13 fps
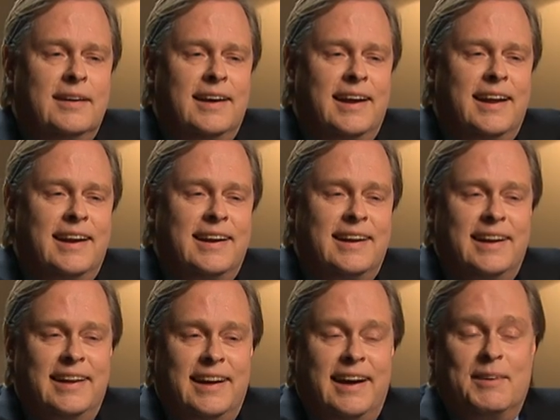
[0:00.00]
and
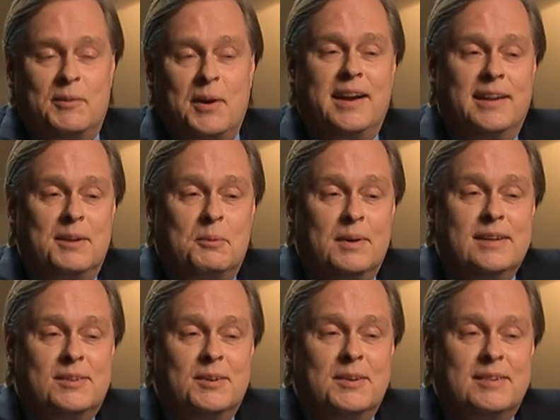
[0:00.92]
I read in the
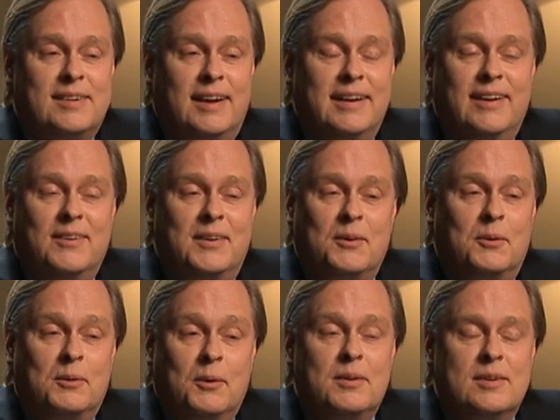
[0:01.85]
research, I
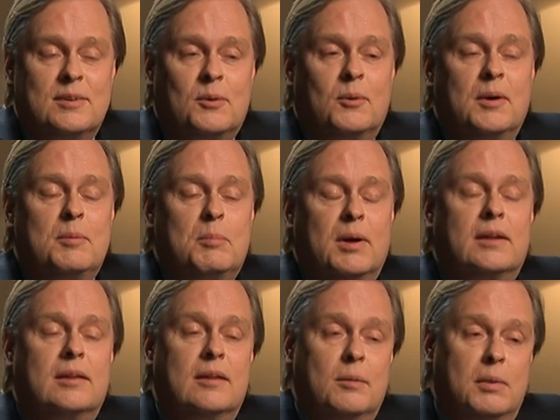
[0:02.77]
don't know the story,
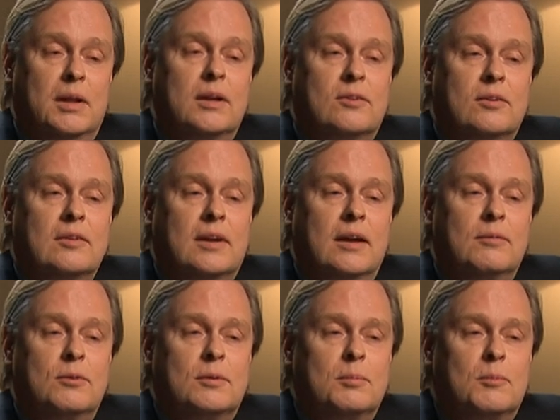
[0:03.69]
but the militias
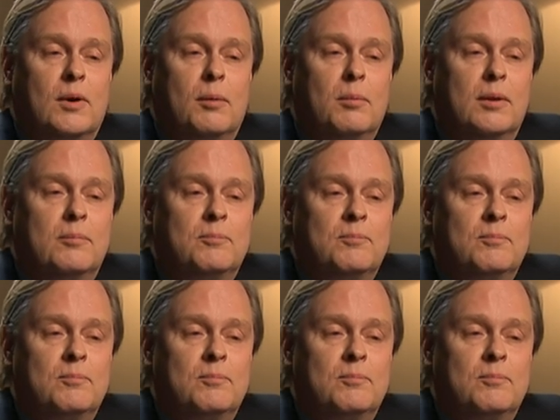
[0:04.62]
gave you some trouble.